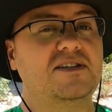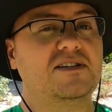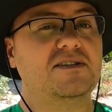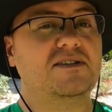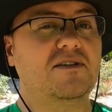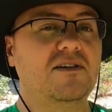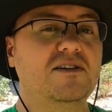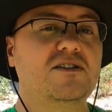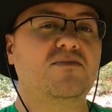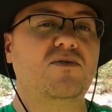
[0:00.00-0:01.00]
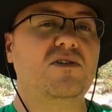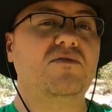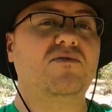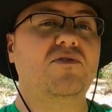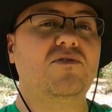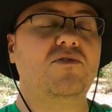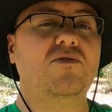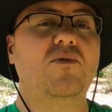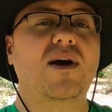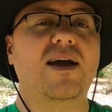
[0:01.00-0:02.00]
to start exploring further
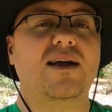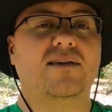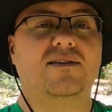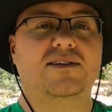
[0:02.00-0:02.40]
away.